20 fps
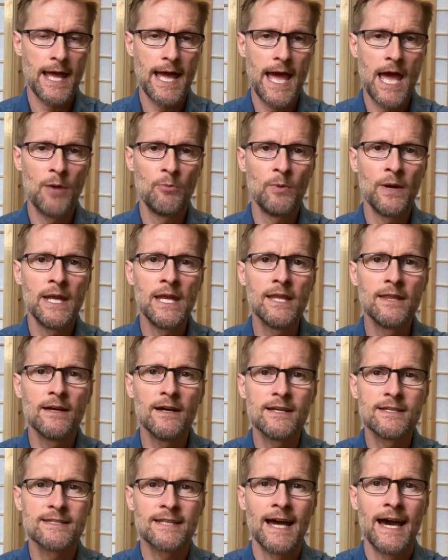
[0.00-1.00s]
And when he
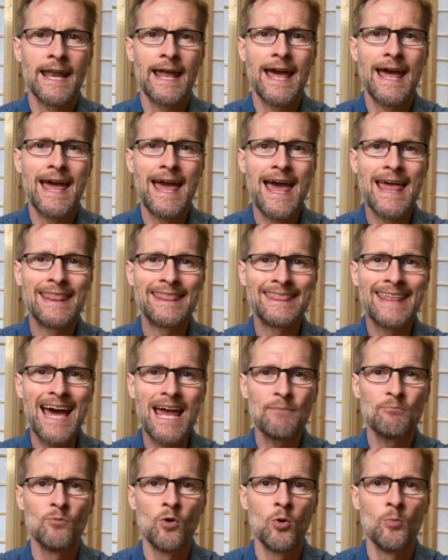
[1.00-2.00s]
does that, at
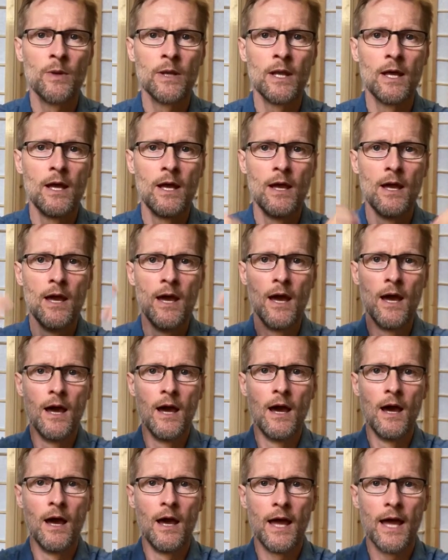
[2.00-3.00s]
that moment,
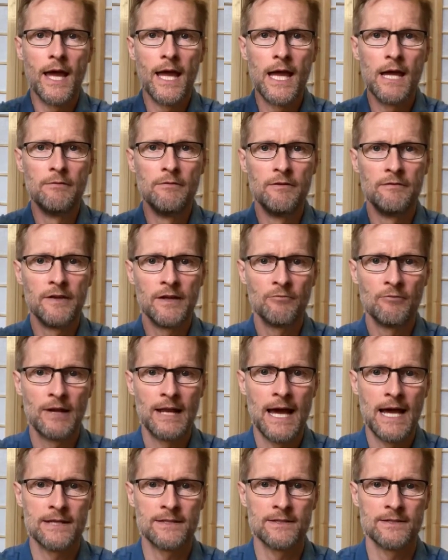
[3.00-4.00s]
everything
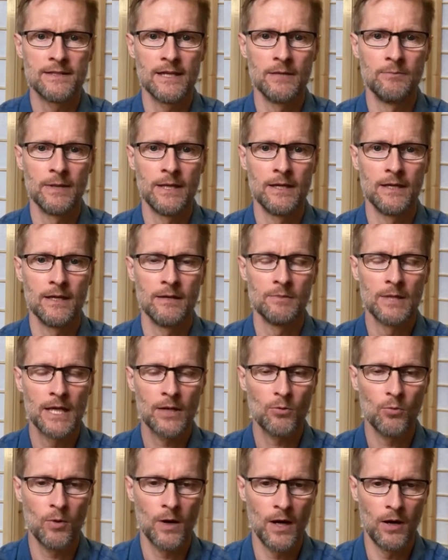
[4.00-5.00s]
relaxes in me. I'm like,
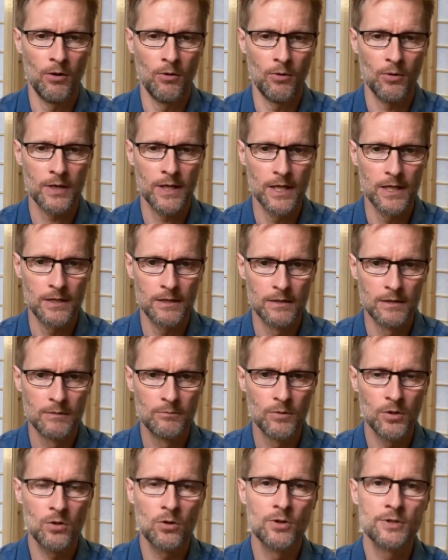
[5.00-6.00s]
wow, okay,
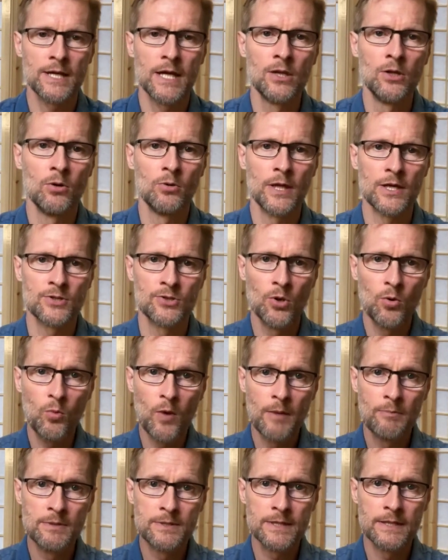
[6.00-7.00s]
because I know there's no
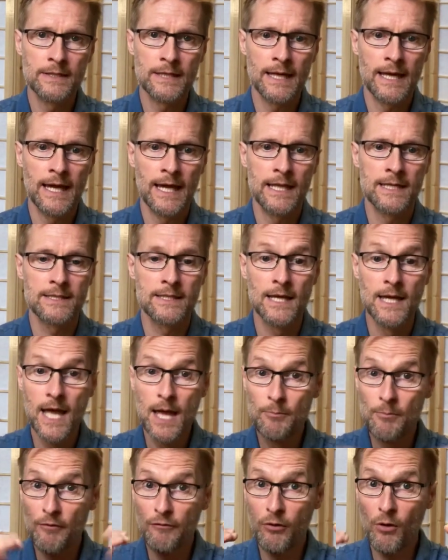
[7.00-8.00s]
weapons in their hands.
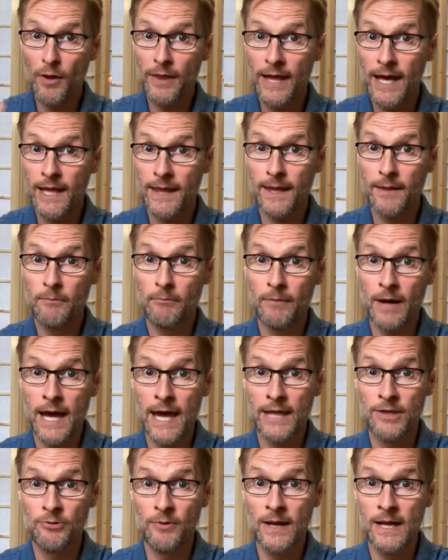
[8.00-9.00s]
Before that, my
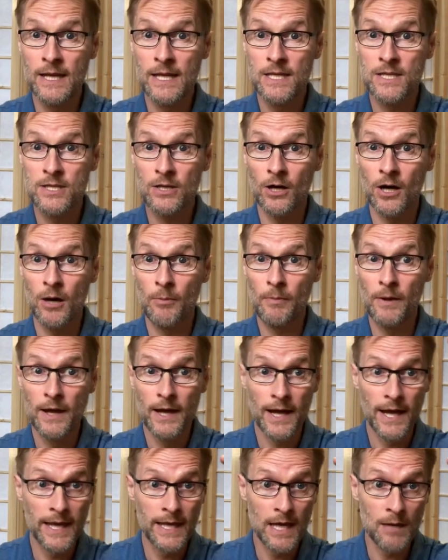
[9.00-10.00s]
adrenaline is up,
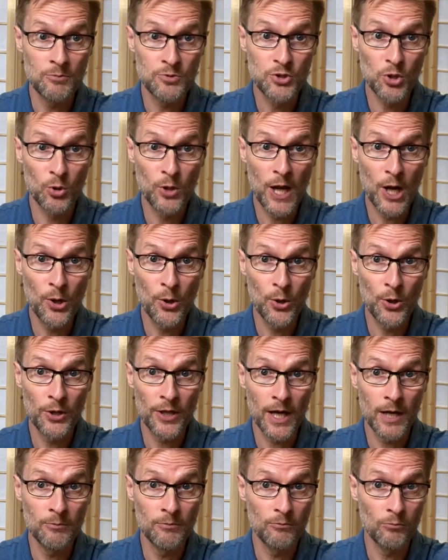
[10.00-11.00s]
and I'm totally alert.
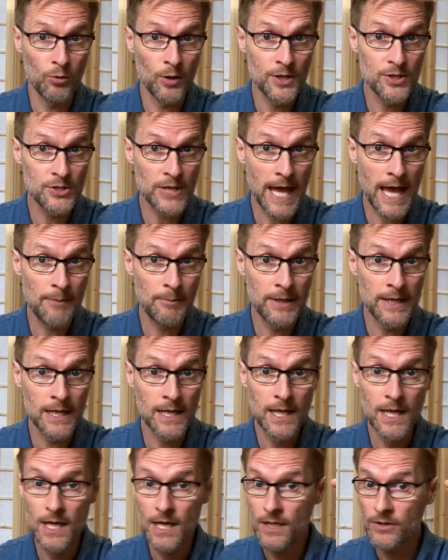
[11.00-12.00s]
What is happening?
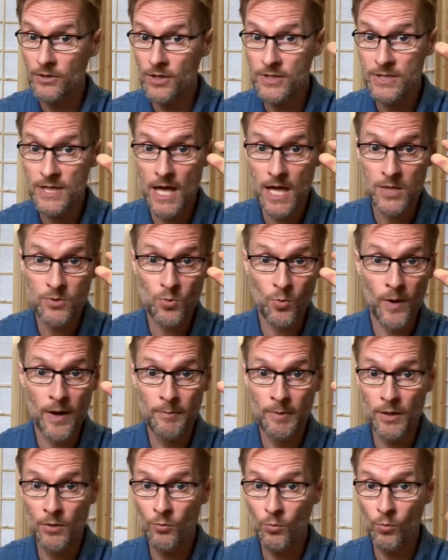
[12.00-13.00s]
Does he have a
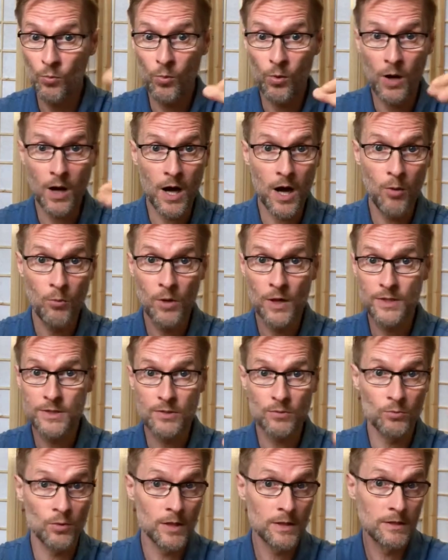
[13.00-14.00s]
weapon? How much?
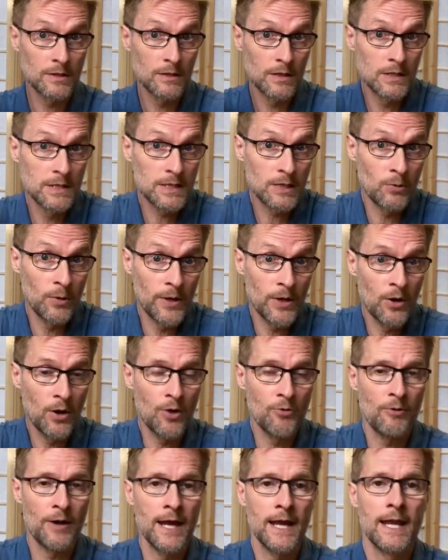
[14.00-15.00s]
What is going on,
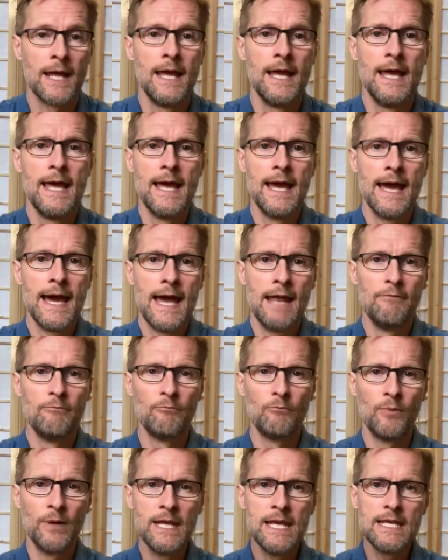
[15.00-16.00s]
right? And
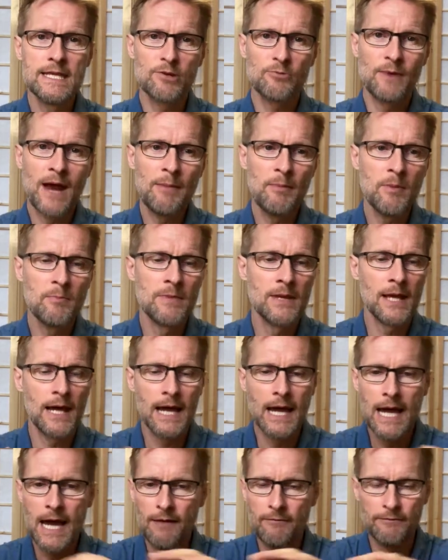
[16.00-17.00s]
when he's grabbing me, I
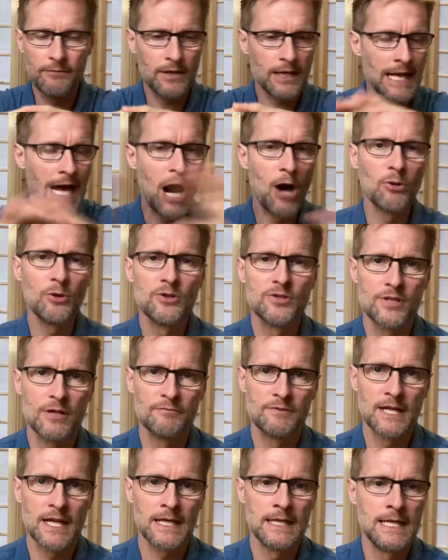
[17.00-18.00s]
have countless of
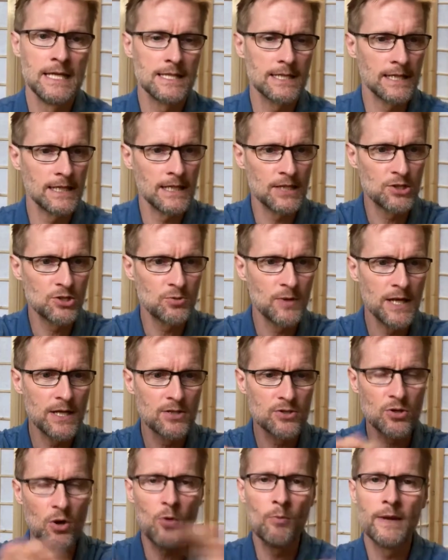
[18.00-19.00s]
techniques, and I trained
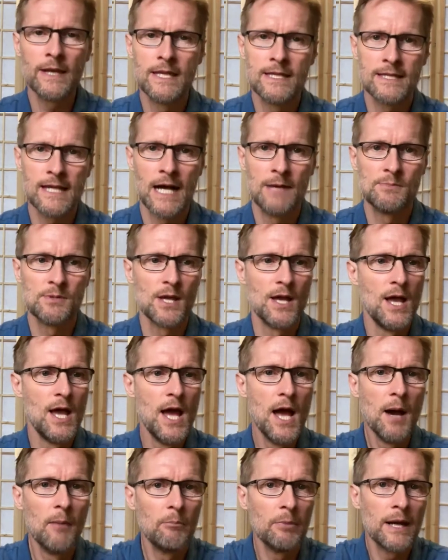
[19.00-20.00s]
so many times,
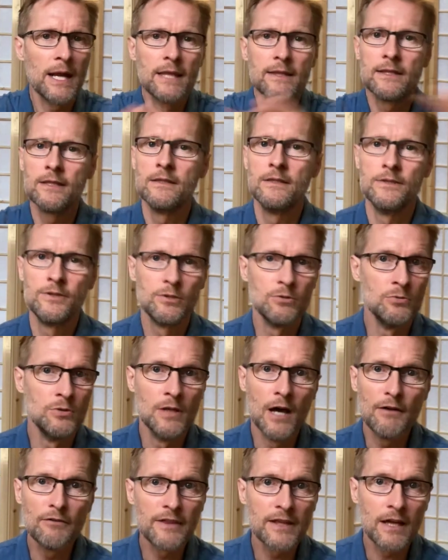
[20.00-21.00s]
but I did do
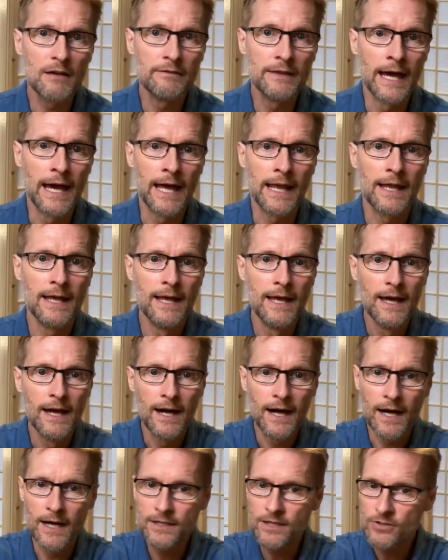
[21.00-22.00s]
nothing of that.
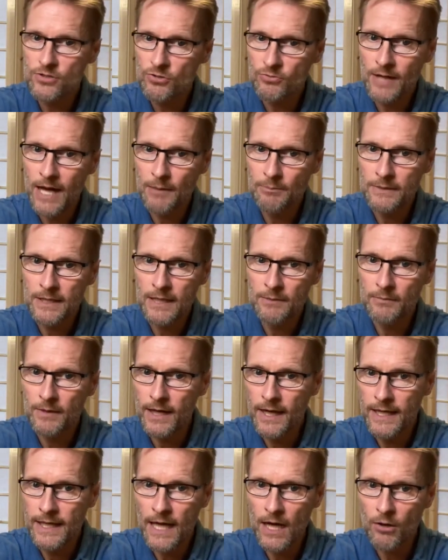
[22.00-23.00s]
I just grabbed him,
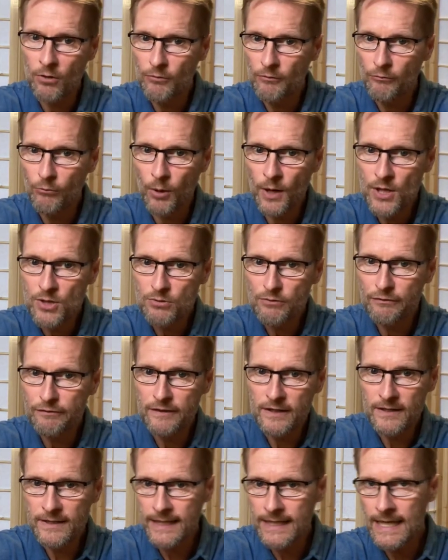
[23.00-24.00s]
and I wanted to
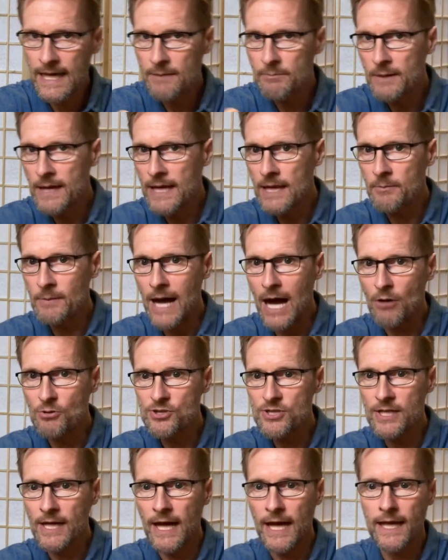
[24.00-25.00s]
feel, can I get him
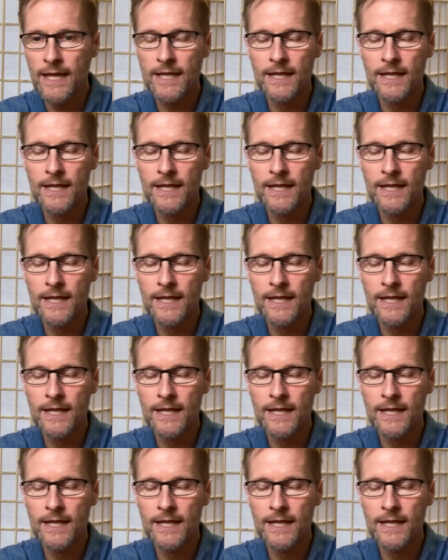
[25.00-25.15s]
outside?